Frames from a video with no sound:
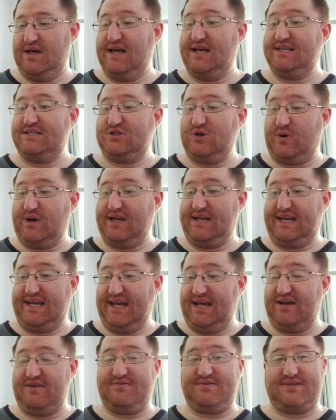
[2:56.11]
So it
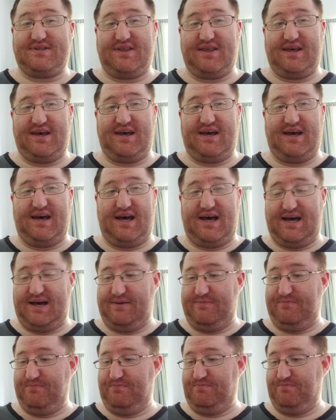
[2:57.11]
gives
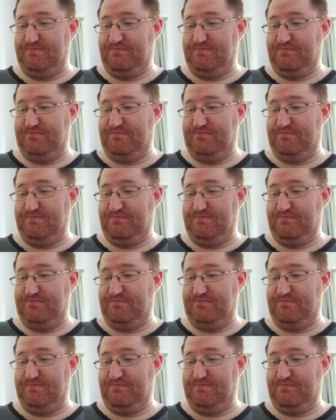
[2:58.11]
the